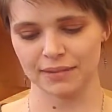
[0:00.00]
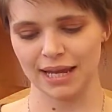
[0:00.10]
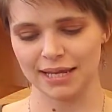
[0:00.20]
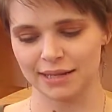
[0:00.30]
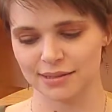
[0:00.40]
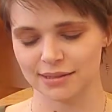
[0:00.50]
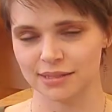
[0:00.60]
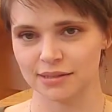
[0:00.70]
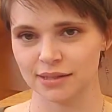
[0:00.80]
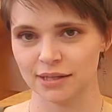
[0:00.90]
And
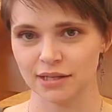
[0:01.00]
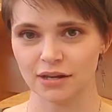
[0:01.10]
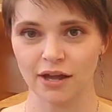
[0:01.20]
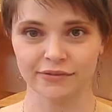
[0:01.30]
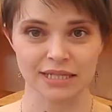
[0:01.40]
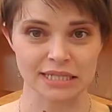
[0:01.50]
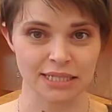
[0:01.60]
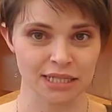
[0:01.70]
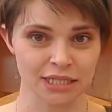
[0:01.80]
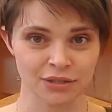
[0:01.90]
it's not the
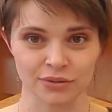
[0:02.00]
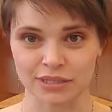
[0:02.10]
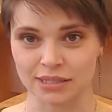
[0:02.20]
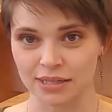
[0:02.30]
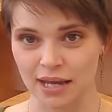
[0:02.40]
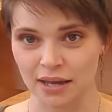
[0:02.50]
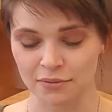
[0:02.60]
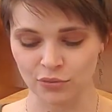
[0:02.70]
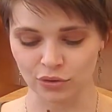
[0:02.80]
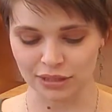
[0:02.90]
seed or
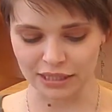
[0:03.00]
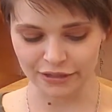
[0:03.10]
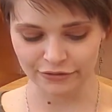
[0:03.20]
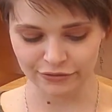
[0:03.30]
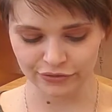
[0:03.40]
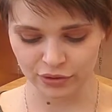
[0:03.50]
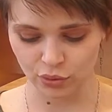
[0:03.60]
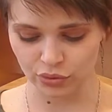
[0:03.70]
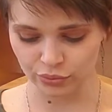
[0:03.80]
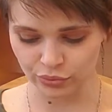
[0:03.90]
stem or leaf
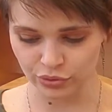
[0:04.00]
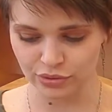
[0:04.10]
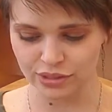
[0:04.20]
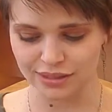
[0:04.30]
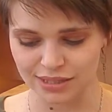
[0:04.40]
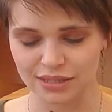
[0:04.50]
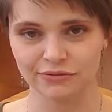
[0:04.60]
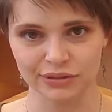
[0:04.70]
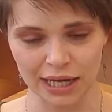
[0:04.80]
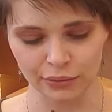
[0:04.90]
or root, it's the
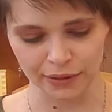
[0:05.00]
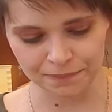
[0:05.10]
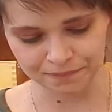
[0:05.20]
flower.